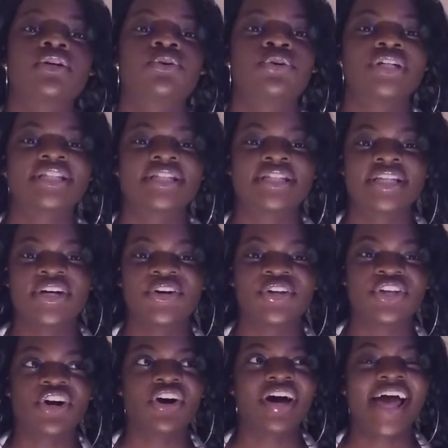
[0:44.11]
going to tell
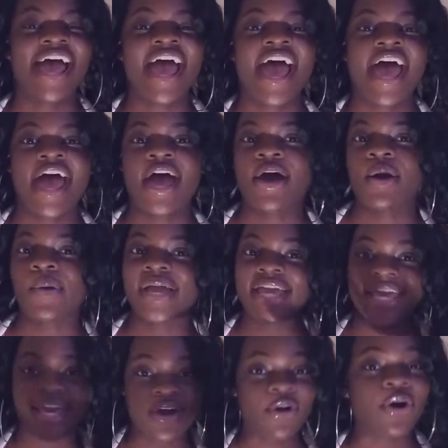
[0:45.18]
y'all how
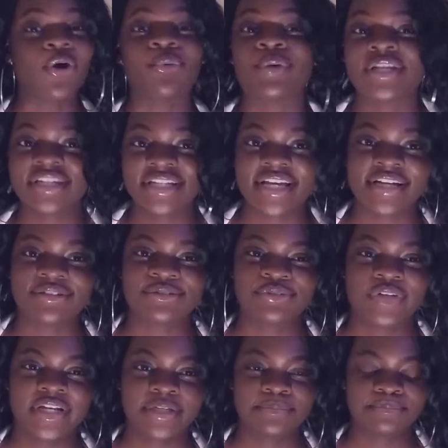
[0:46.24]
it all went down,
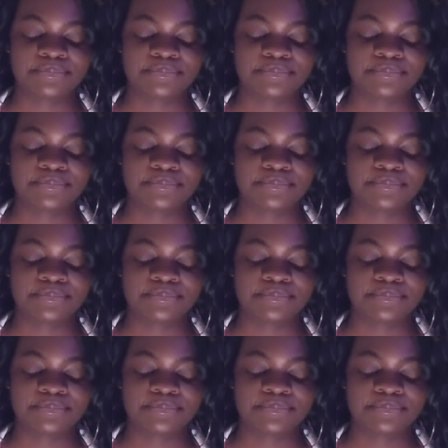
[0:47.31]
okay?